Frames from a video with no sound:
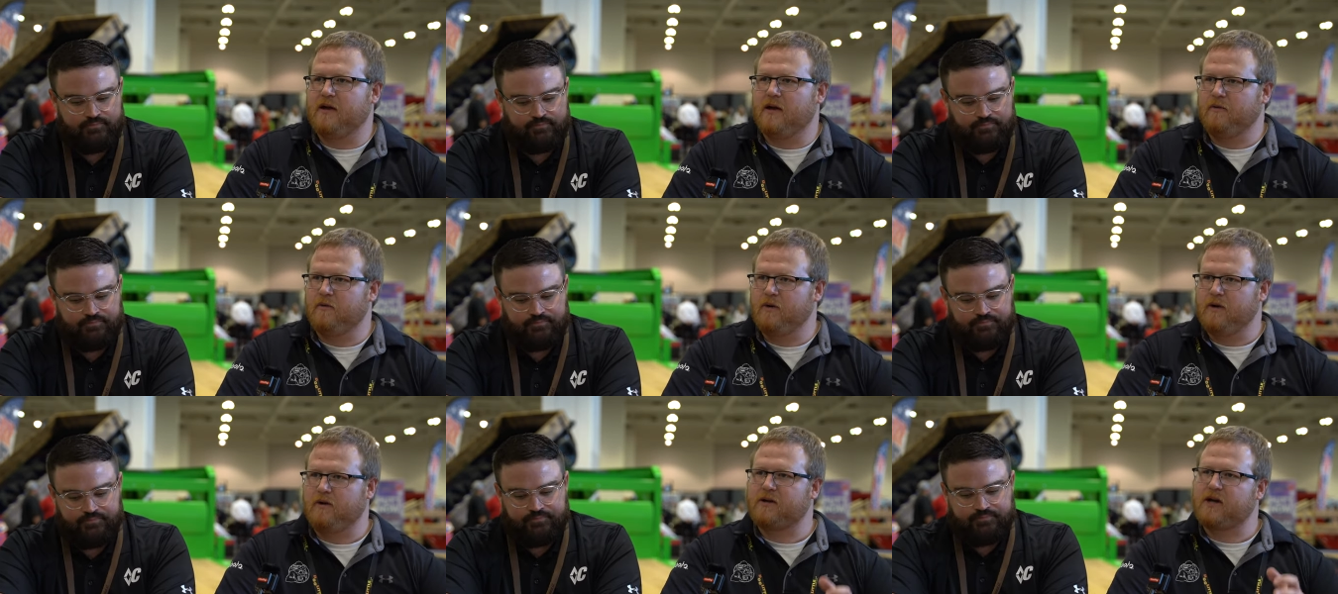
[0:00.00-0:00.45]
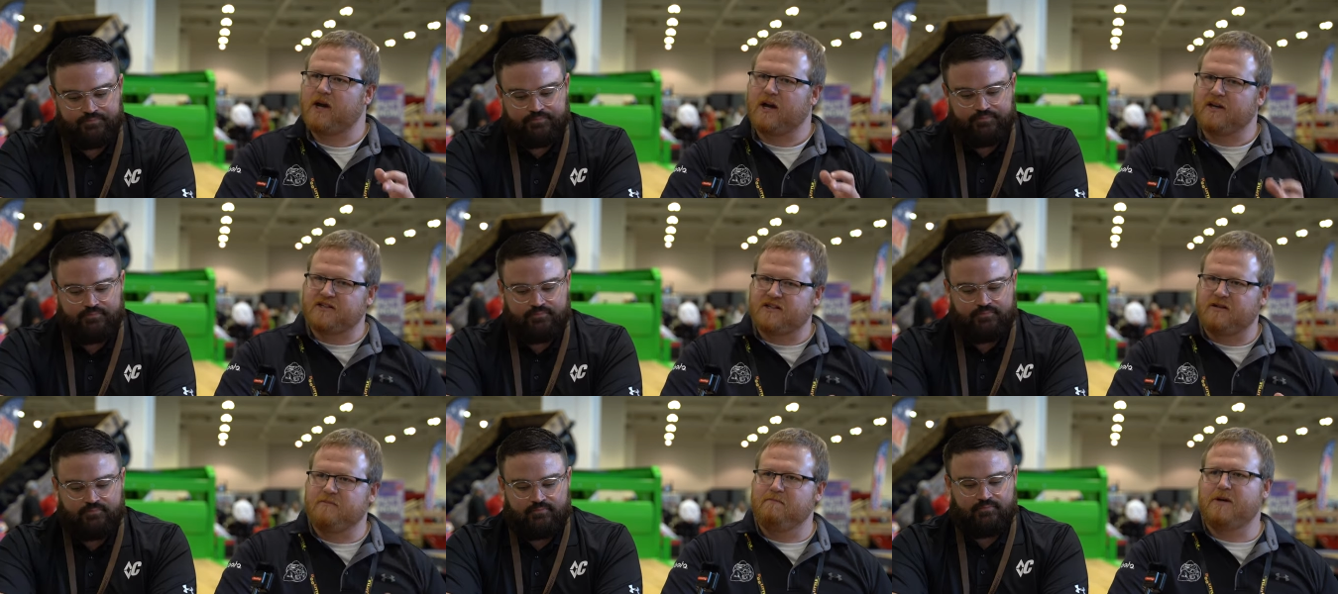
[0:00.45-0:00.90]
Speaker 1: a real
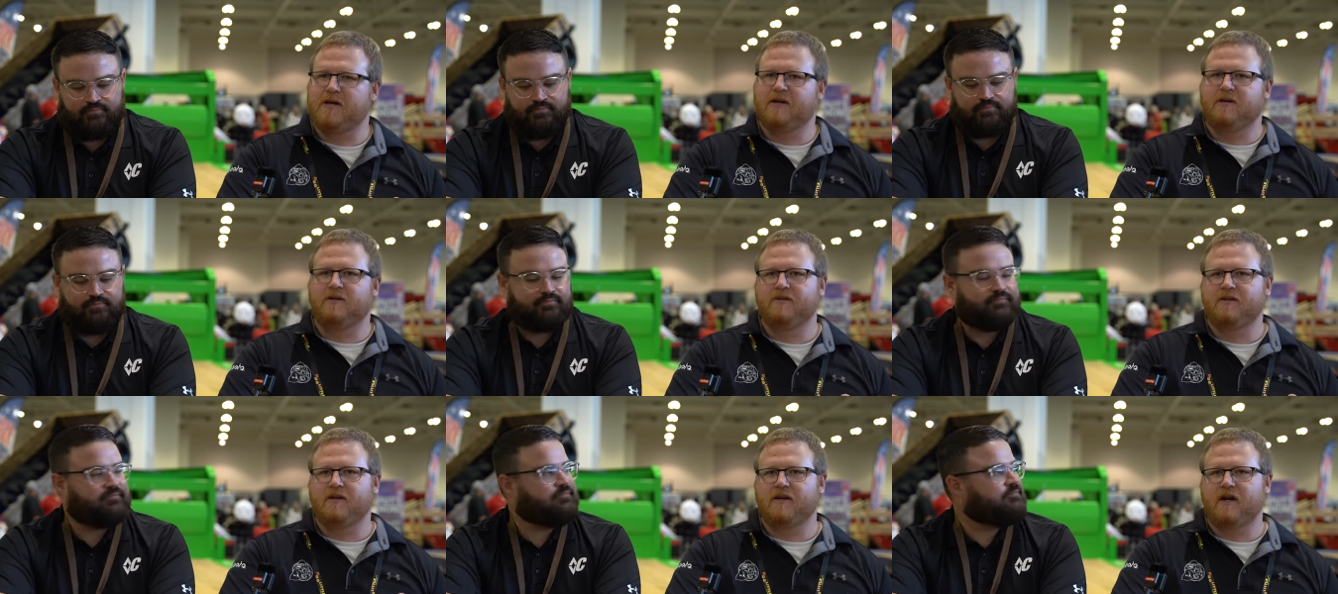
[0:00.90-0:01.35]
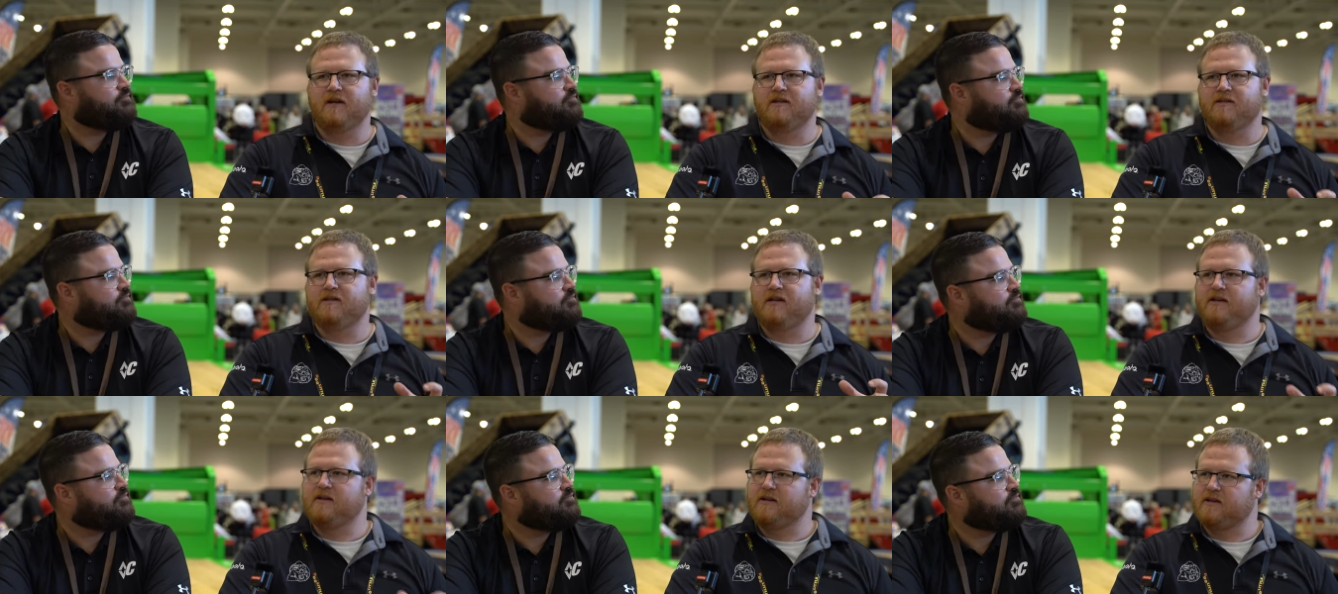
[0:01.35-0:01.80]
custom build
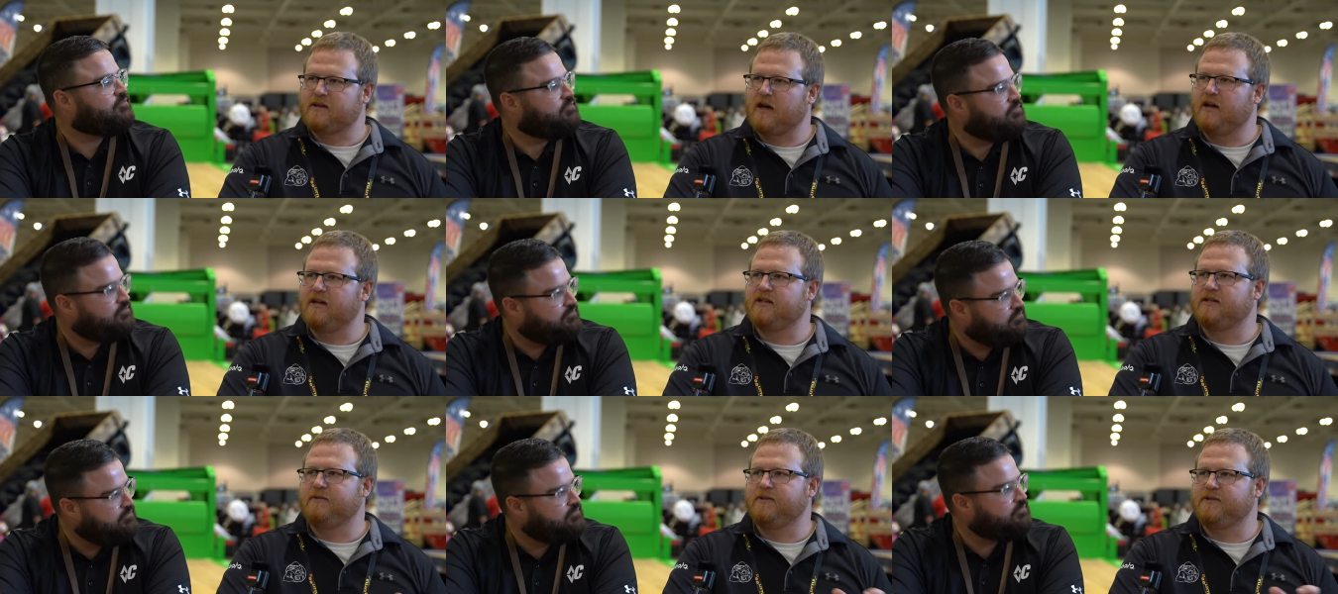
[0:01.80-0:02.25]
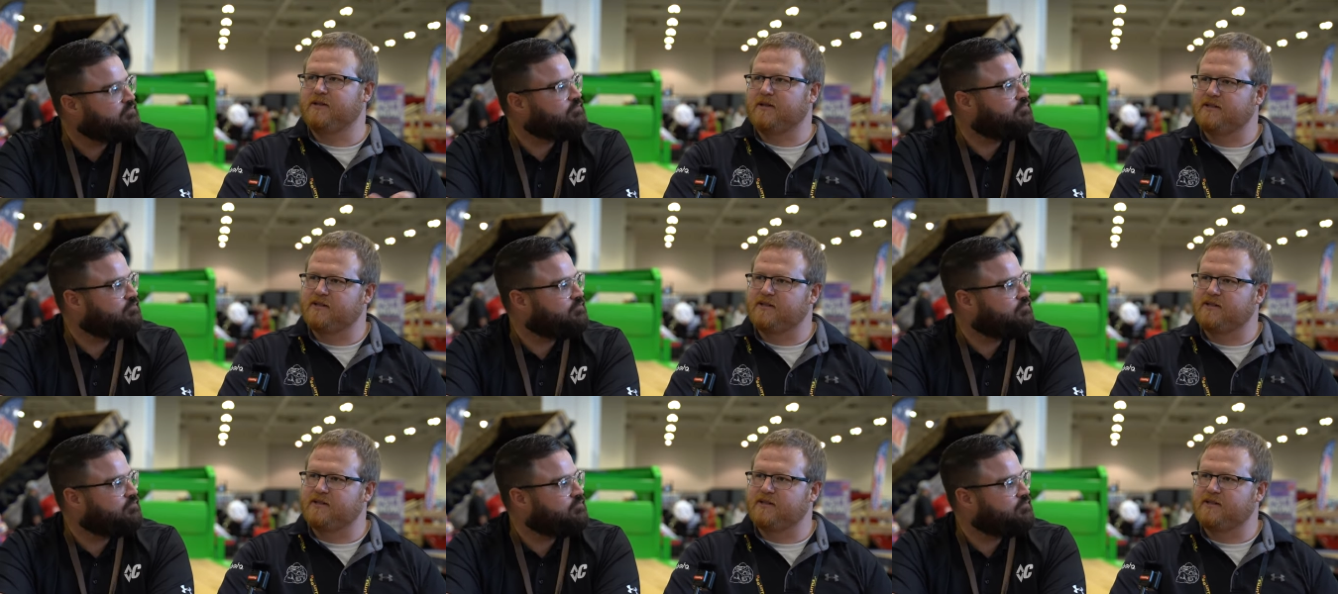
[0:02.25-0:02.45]
and see the customer's